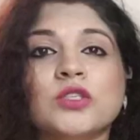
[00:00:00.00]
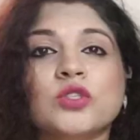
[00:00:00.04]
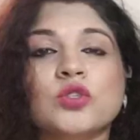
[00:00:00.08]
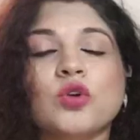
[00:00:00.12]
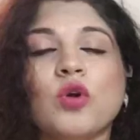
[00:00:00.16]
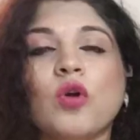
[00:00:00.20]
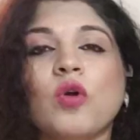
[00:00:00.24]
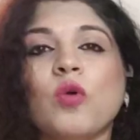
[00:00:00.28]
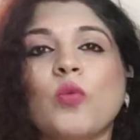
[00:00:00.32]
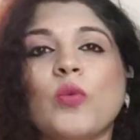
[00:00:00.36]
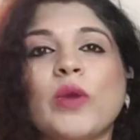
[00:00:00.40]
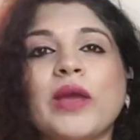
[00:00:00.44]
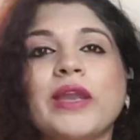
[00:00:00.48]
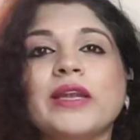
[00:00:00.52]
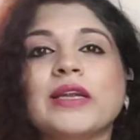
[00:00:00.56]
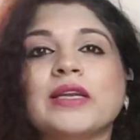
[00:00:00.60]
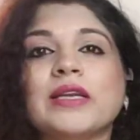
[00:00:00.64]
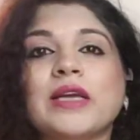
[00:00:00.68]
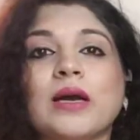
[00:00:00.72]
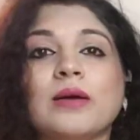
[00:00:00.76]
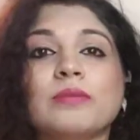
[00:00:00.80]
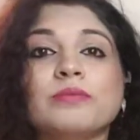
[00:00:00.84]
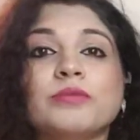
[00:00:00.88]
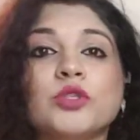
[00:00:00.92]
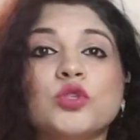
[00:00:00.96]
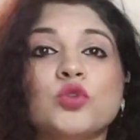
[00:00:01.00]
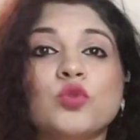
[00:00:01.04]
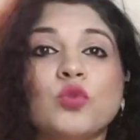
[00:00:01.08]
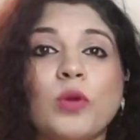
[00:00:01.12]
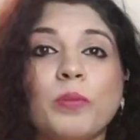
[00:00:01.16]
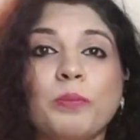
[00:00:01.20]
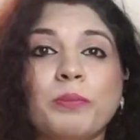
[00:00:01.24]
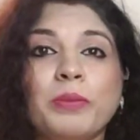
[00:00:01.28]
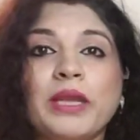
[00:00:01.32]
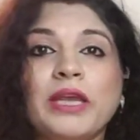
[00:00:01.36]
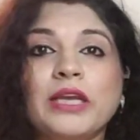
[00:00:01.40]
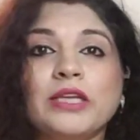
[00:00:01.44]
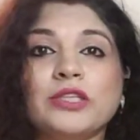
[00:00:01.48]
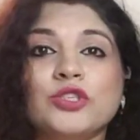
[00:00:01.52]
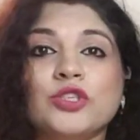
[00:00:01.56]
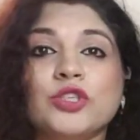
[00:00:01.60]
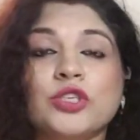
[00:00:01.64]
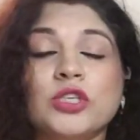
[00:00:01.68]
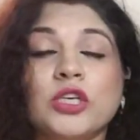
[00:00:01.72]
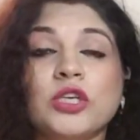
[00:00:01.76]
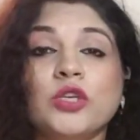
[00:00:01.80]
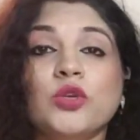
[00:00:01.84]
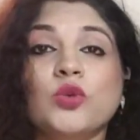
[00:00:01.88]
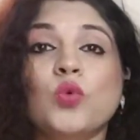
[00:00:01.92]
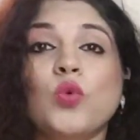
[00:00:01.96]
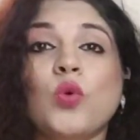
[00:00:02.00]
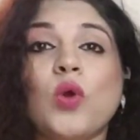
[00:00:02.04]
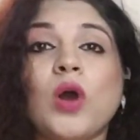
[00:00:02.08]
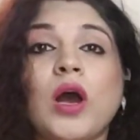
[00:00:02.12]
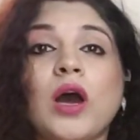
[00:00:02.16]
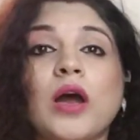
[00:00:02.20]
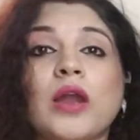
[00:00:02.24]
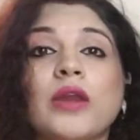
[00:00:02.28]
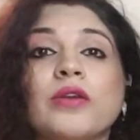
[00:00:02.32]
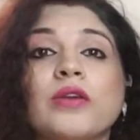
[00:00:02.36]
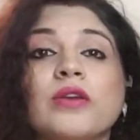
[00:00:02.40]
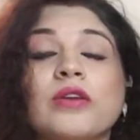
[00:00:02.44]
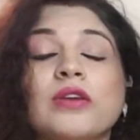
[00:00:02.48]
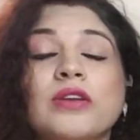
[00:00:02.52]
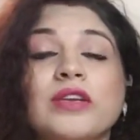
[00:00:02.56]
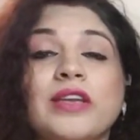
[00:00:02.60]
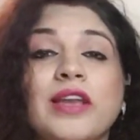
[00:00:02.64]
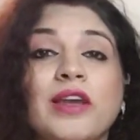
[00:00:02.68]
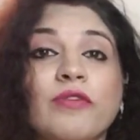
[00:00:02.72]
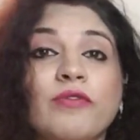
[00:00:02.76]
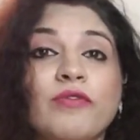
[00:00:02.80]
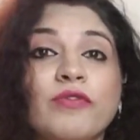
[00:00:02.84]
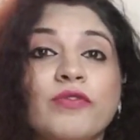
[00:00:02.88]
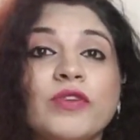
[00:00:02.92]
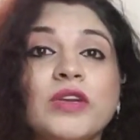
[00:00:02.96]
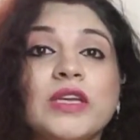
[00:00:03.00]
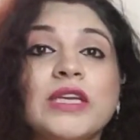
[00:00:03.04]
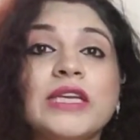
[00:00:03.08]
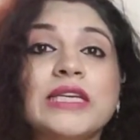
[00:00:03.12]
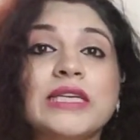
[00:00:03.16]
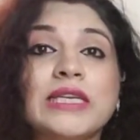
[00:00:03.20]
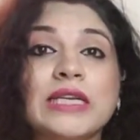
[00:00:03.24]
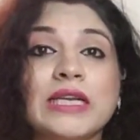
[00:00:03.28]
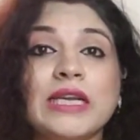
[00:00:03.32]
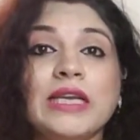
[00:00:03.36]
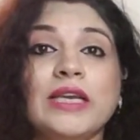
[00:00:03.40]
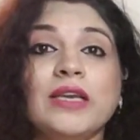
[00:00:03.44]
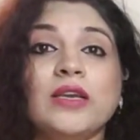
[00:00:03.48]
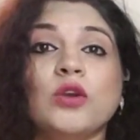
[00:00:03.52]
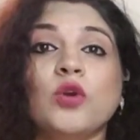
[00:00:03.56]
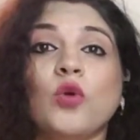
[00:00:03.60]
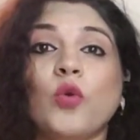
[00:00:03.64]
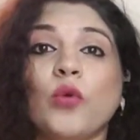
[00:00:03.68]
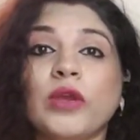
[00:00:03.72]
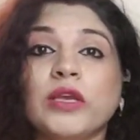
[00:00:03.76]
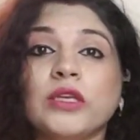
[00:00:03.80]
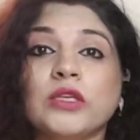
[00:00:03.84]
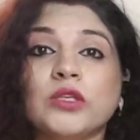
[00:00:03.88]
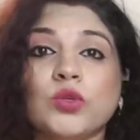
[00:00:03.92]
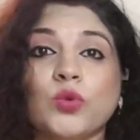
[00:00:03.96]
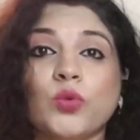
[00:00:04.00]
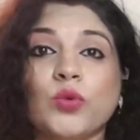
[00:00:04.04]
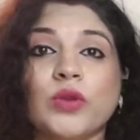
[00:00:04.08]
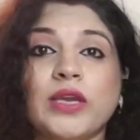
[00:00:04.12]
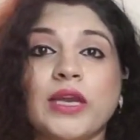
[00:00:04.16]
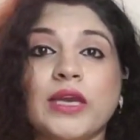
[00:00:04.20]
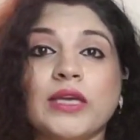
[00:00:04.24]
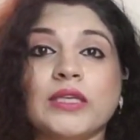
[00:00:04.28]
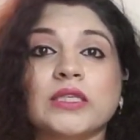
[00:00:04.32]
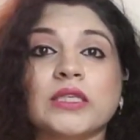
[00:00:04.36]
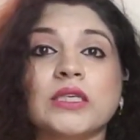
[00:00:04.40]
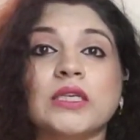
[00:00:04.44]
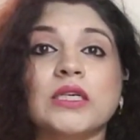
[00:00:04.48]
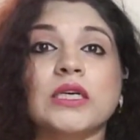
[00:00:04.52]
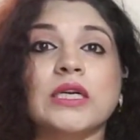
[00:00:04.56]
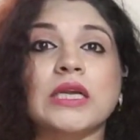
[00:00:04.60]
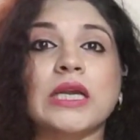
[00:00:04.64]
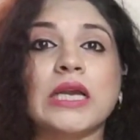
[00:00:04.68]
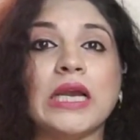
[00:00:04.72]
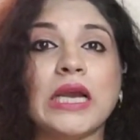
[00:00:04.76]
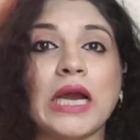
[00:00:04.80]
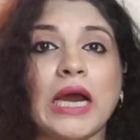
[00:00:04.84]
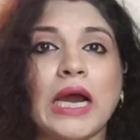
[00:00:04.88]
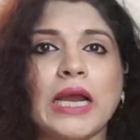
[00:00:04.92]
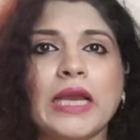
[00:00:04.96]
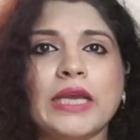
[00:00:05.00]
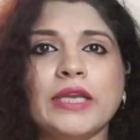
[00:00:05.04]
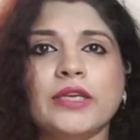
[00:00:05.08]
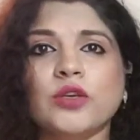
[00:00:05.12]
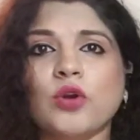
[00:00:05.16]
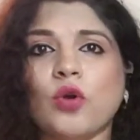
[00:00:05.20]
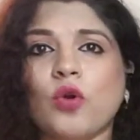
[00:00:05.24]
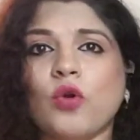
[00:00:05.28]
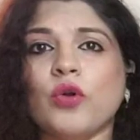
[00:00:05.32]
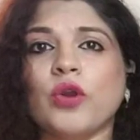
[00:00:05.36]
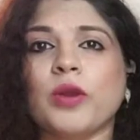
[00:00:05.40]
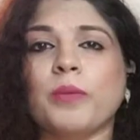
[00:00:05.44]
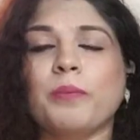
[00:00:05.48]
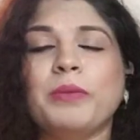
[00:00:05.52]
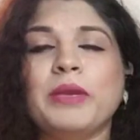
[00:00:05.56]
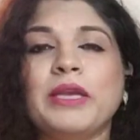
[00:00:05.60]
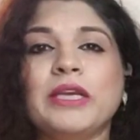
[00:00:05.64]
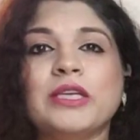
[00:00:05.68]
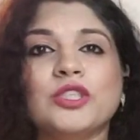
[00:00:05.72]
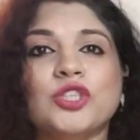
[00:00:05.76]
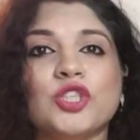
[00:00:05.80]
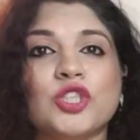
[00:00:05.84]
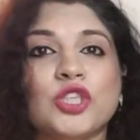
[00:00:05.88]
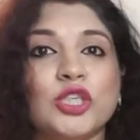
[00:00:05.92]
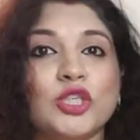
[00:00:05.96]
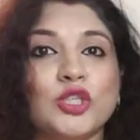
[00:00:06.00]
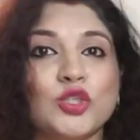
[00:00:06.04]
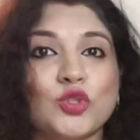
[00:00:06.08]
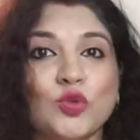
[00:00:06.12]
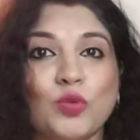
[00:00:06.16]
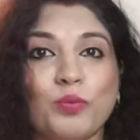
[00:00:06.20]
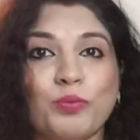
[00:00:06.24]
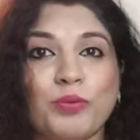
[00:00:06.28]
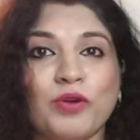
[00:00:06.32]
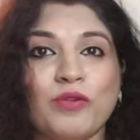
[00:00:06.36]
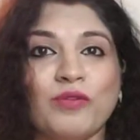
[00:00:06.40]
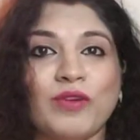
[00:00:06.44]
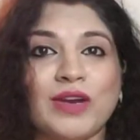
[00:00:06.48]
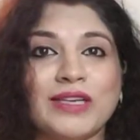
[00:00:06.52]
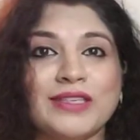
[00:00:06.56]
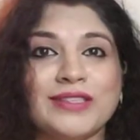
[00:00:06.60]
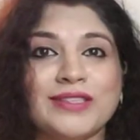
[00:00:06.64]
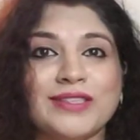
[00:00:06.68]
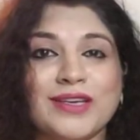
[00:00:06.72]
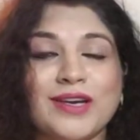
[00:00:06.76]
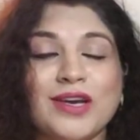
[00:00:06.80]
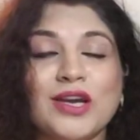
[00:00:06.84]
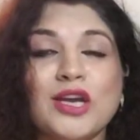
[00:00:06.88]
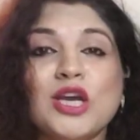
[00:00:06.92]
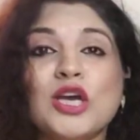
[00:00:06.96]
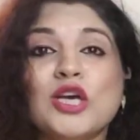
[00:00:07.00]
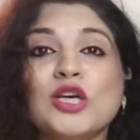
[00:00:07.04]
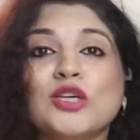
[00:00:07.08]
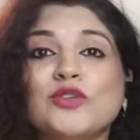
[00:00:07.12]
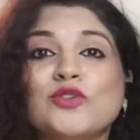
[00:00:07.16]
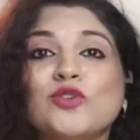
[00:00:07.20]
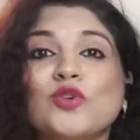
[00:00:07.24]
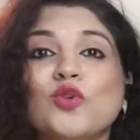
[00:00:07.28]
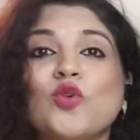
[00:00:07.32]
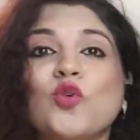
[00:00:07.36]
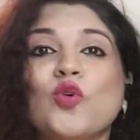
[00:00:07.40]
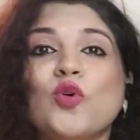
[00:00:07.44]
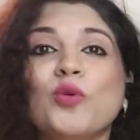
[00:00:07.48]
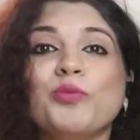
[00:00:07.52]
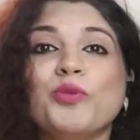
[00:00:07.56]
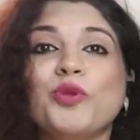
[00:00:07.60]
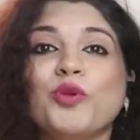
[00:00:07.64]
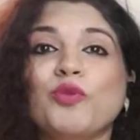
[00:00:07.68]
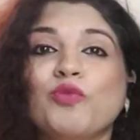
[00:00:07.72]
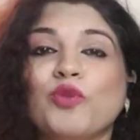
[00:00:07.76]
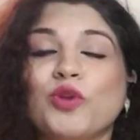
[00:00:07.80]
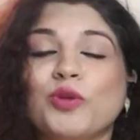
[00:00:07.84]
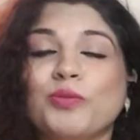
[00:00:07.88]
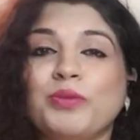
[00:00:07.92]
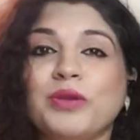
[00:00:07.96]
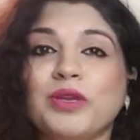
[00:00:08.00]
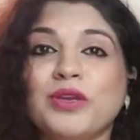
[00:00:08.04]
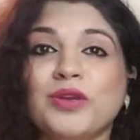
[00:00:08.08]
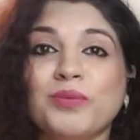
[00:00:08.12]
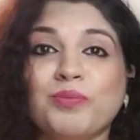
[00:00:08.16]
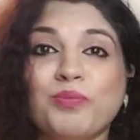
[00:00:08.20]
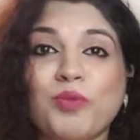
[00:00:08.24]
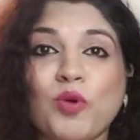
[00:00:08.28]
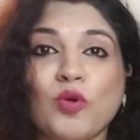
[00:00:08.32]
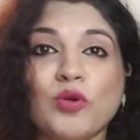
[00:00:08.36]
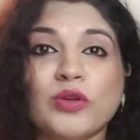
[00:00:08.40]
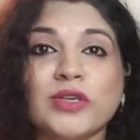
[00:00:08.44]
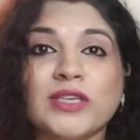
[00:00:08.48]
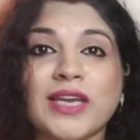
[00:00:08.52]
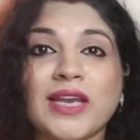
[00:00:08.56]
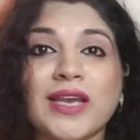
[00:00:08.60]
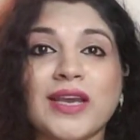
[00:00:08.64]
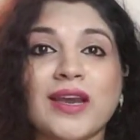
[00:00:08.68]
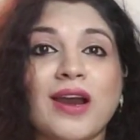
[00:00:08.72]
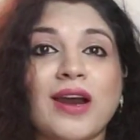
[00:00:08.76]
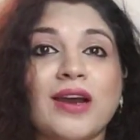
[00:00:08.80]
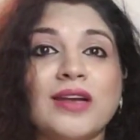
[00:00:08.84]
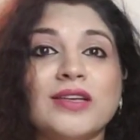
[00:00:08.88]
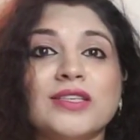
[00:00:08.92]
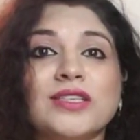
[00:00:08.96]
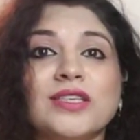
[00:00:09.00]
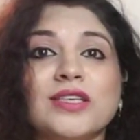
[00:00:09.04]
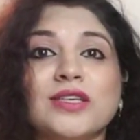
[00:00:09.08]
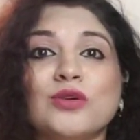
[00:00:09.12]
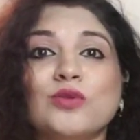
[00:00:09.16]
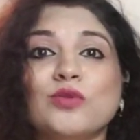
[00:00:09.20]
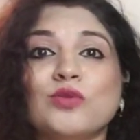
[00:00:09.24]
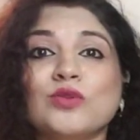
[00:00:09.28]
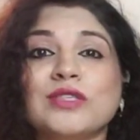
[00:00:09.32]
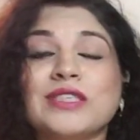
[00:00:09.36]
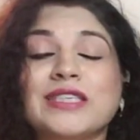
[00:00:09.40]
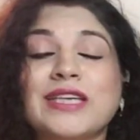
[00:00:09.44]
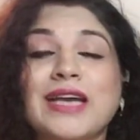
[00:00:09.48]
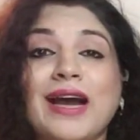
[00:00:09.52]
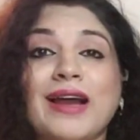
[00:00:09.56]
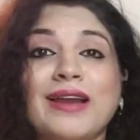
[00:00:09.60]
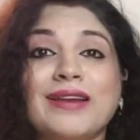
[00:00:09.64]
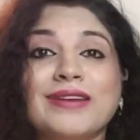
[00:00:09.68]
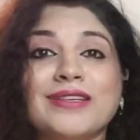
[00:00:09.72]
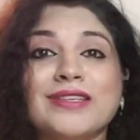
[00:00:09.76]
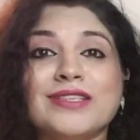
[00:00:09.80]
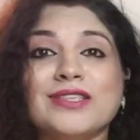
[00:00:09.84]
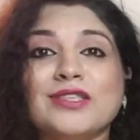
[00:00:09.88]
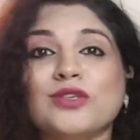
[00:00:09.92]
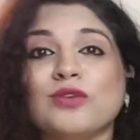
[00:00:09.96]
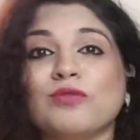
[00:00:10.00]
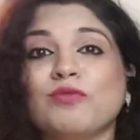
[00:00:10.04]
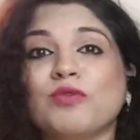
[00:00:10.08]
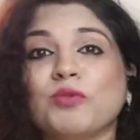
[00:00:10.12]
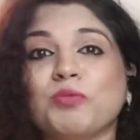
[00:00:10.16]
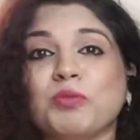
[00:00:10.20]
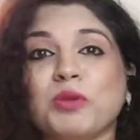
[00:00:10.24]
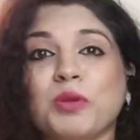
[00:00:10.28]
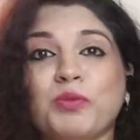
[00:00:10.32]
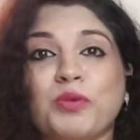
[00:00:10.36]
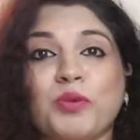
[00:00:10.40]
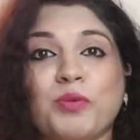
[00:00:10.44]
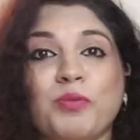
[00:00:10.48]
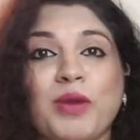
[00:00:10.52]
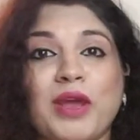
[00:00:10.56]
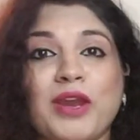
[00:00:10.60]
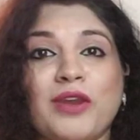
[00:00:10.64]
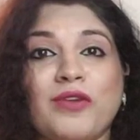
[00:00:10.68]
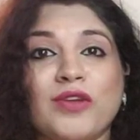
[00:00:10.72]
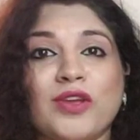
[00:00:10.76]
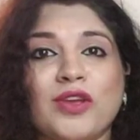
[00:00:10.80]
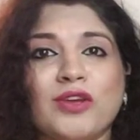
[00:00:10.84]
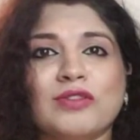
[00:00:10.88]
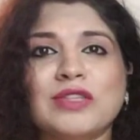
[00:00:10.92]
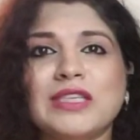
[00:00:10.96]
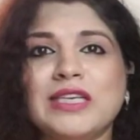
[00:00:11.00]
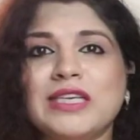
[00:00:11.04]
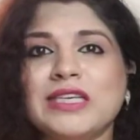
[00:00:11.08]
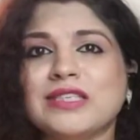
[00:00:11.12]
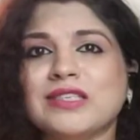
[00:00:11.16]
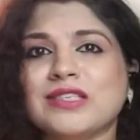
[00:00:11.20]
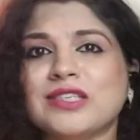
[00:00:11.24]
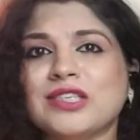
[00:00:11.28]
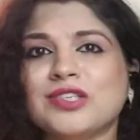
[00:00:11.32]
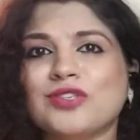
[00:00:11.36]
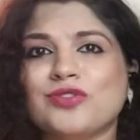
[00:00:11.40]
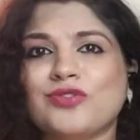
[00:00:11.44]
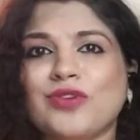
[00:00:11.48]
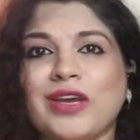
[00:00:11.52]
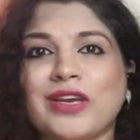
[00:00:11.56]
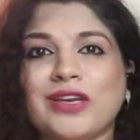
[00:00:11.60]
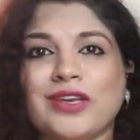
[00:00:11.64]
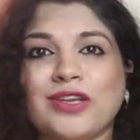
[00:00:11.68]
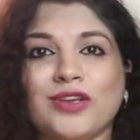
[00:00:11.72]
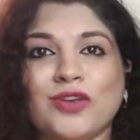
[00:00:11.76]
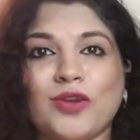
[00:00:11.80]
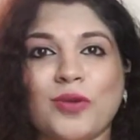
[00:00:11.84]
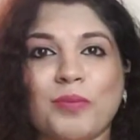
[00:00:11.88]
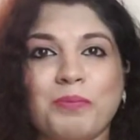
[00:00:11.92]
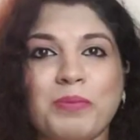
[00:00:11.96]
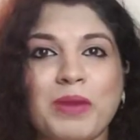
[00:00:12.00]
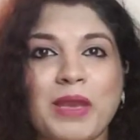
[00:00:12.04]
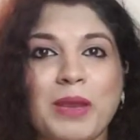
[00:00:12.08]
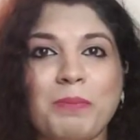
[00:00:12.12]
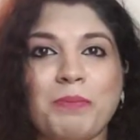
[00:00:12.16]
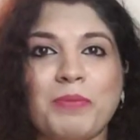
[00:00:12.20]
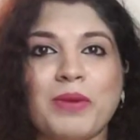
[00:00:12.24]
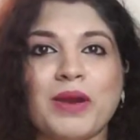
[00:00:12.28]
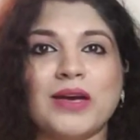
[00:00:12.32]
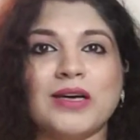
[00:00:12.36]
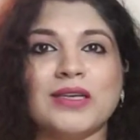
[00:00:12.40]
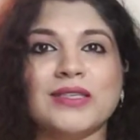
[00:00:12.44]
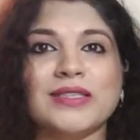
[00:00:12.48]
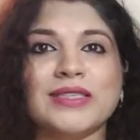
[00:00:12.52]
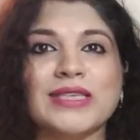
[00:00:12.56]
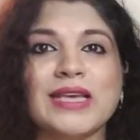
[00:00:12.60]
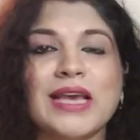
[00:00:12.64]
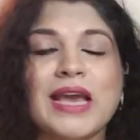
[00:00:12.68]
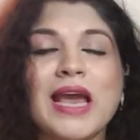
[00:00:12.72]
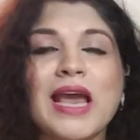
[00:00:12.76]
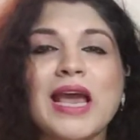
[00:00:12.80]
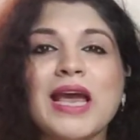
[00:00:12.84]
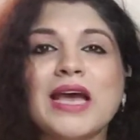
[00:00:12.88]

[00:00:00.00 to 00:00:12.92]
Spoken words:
So when it comes to a PhD, you are definitely going to get a guide or a PhD supervisor to whom you would be reporting, under whose guidance you would be preparing your thesis, writing your papers.